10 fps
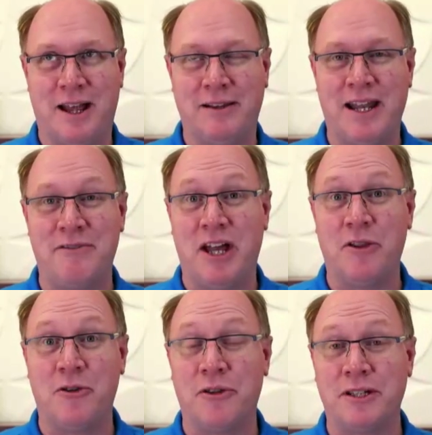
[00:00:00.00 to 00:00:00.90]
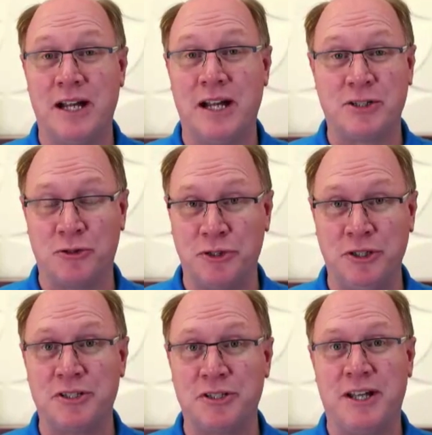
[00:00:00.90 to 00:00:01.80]
A lot of the other things are. So
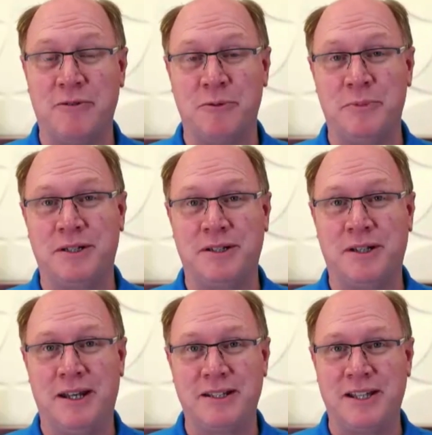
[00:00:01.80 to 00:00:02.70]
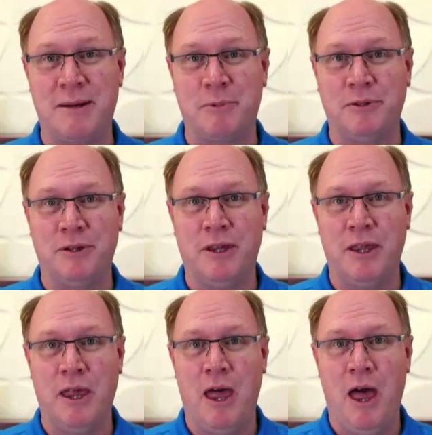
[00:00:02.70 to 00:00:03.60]
real estate would be an example
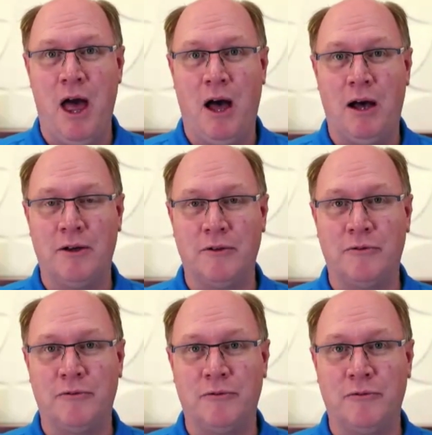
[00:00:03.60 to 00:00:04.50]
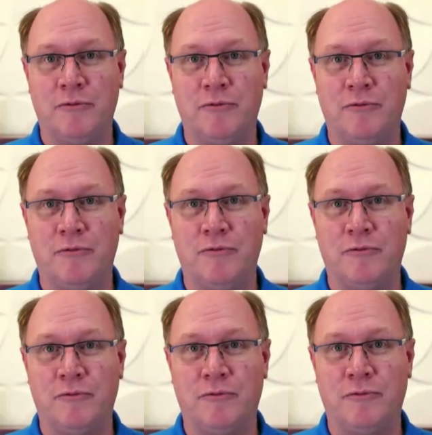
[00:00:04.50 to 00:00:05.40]
of,
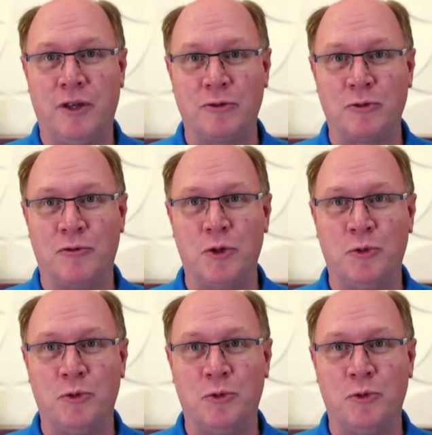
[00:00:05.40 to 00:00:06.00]
so if